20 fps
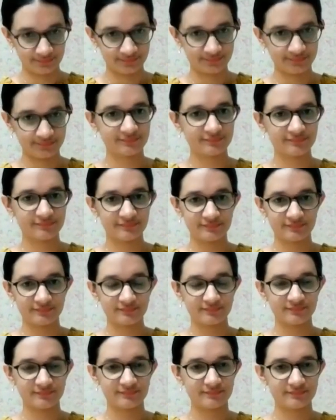
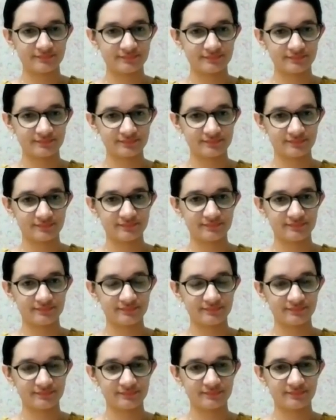
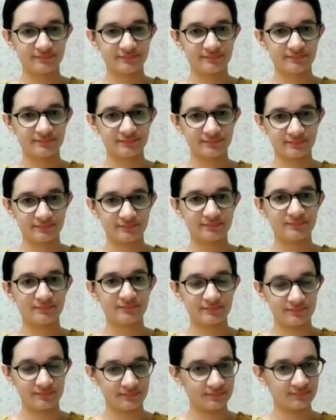
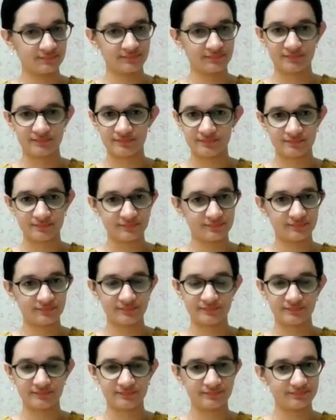
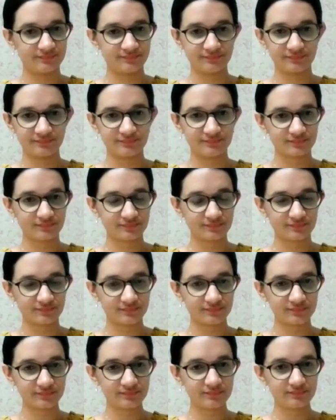
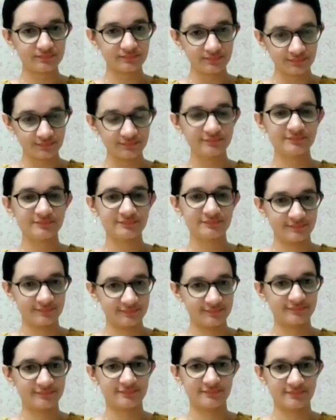
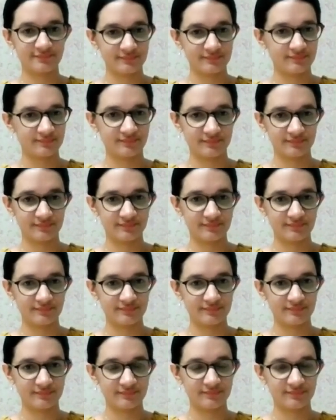
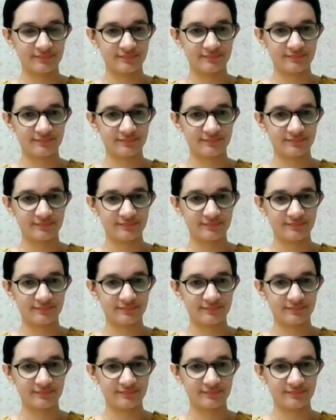(silent)